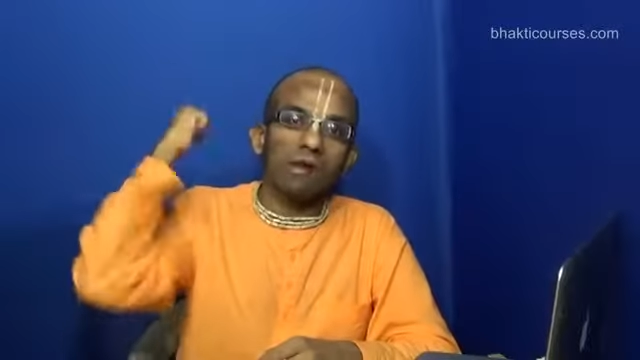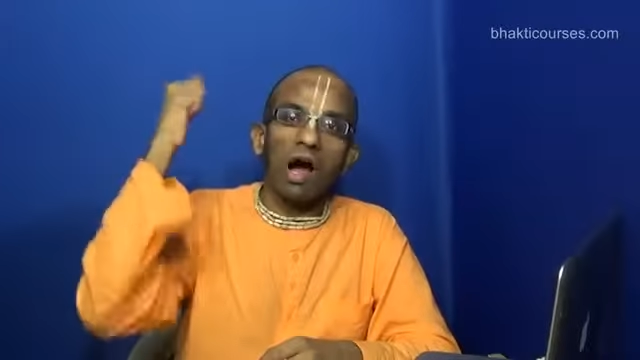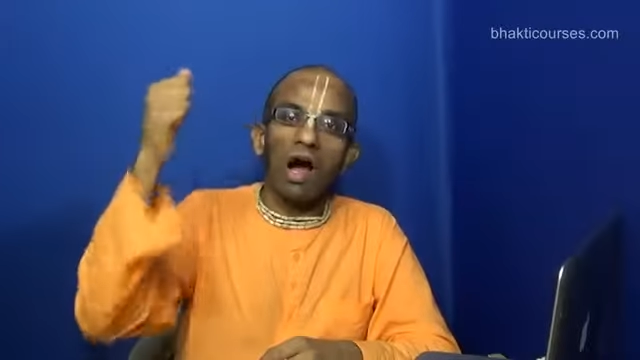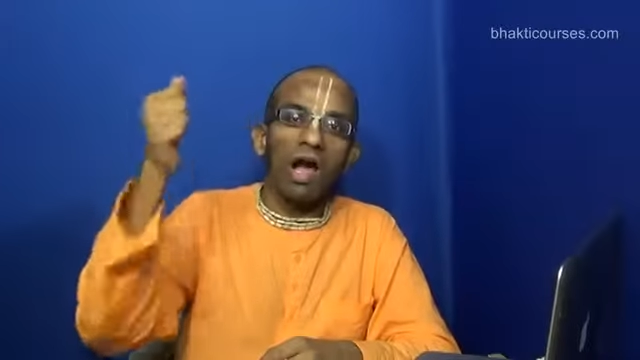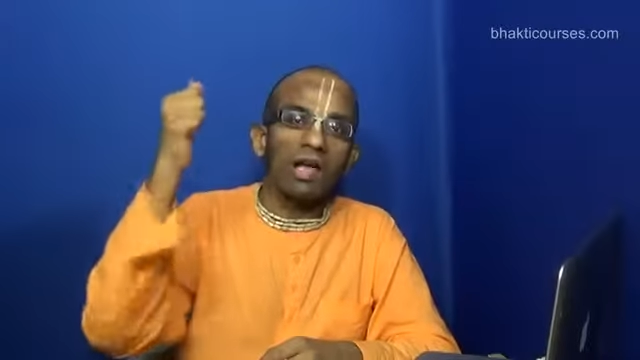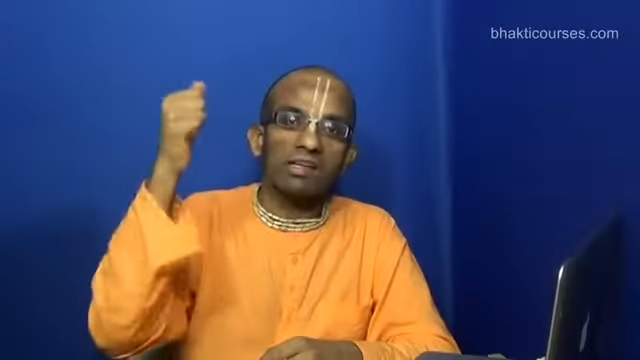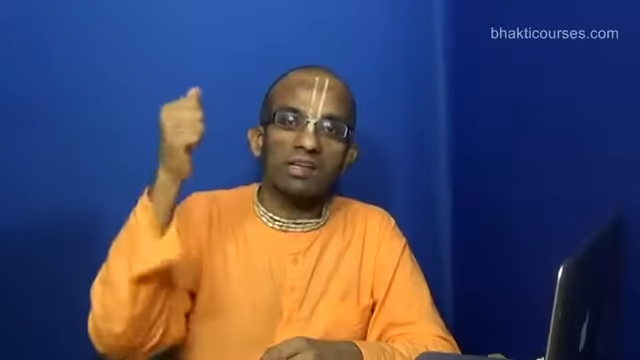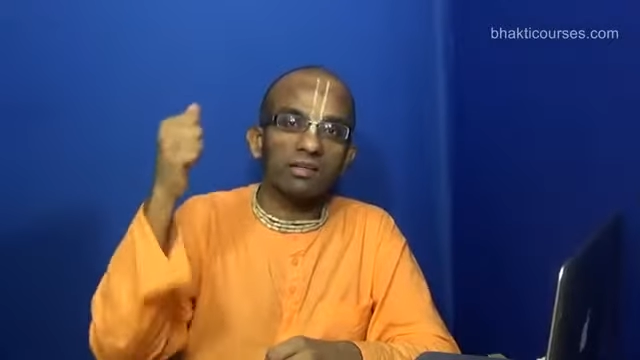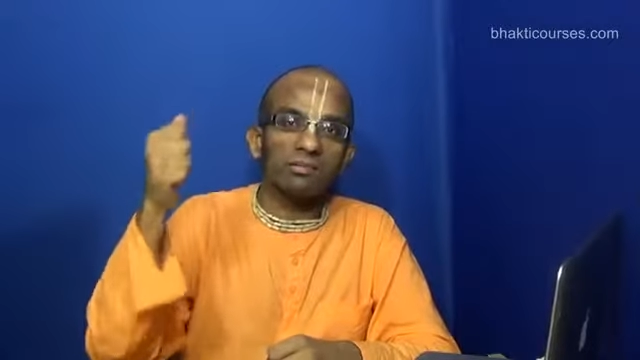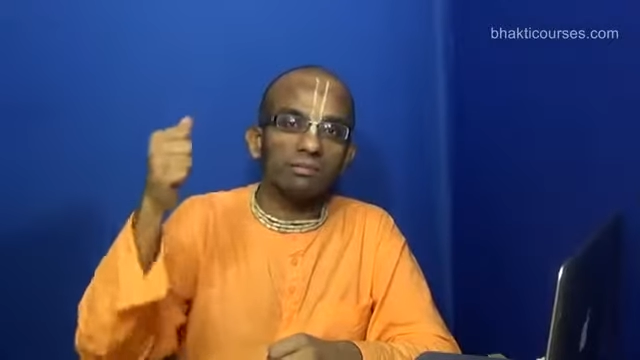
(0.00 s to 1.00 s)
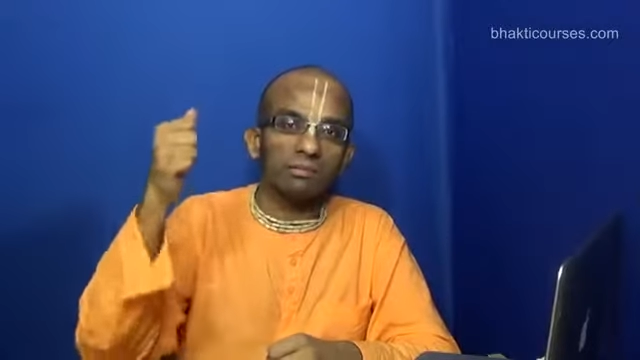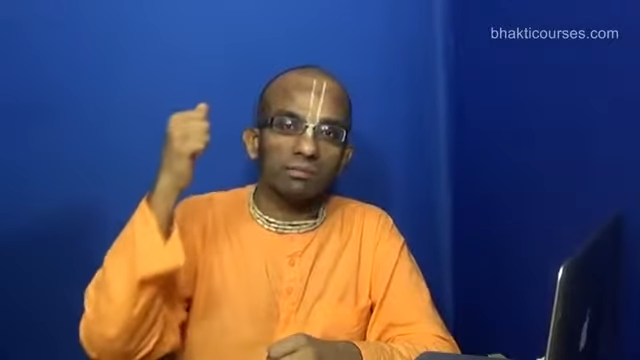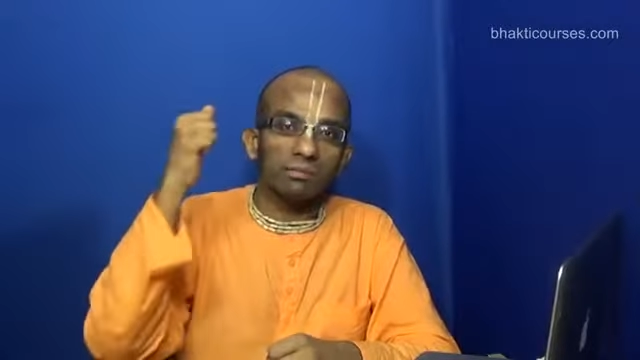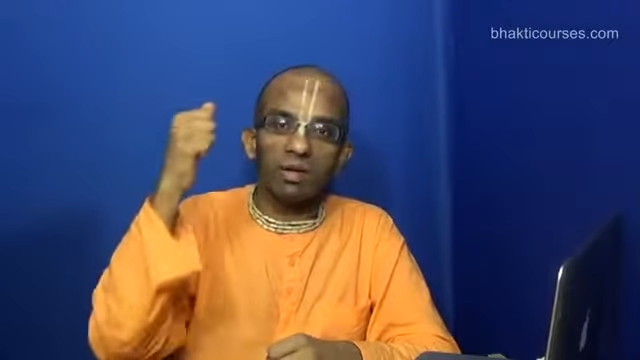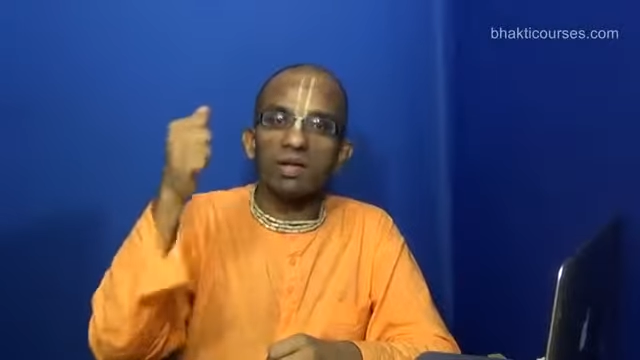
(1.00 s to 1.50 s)
I can
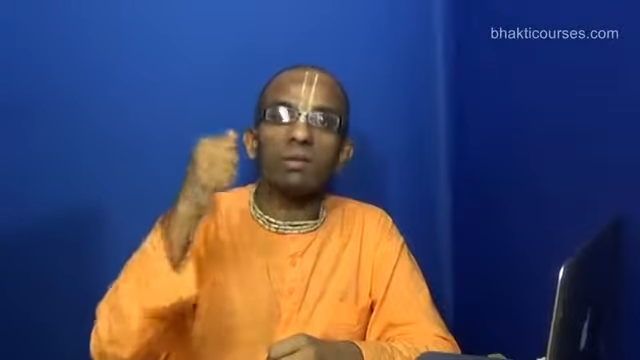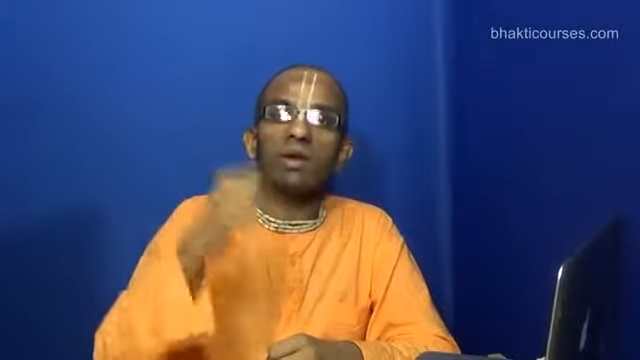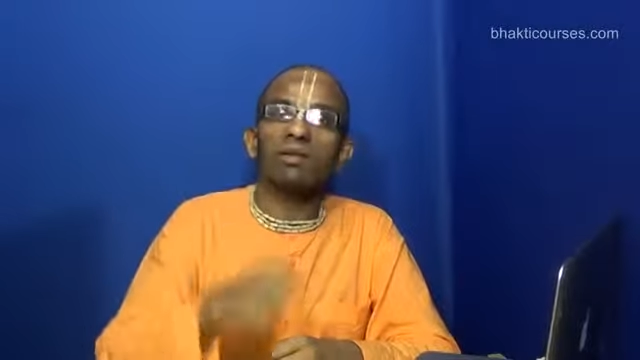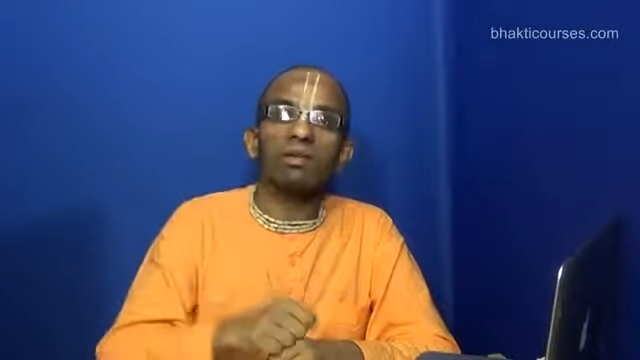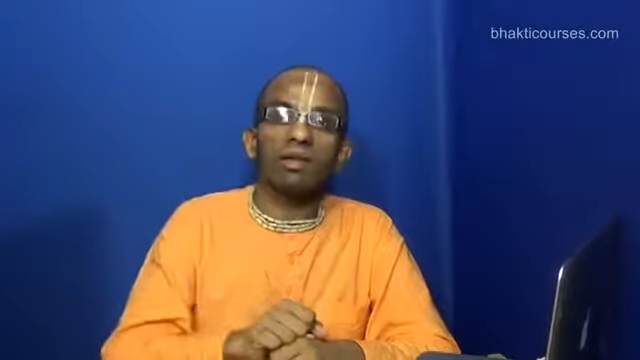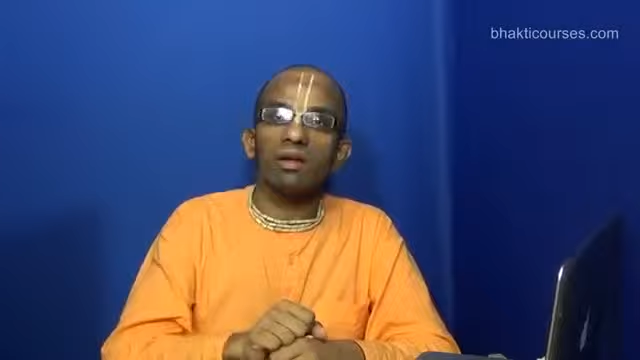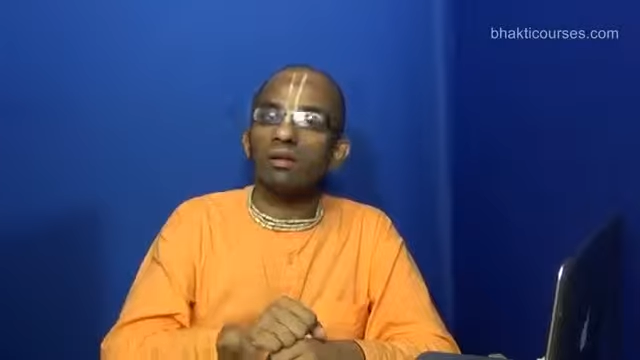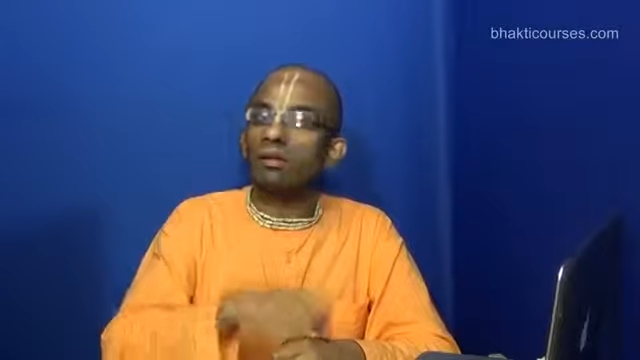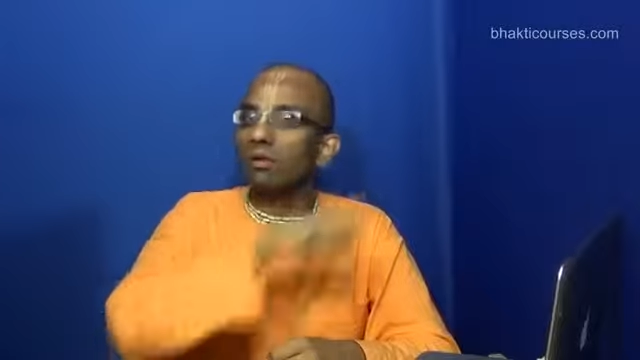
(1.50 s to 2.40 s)
bring victory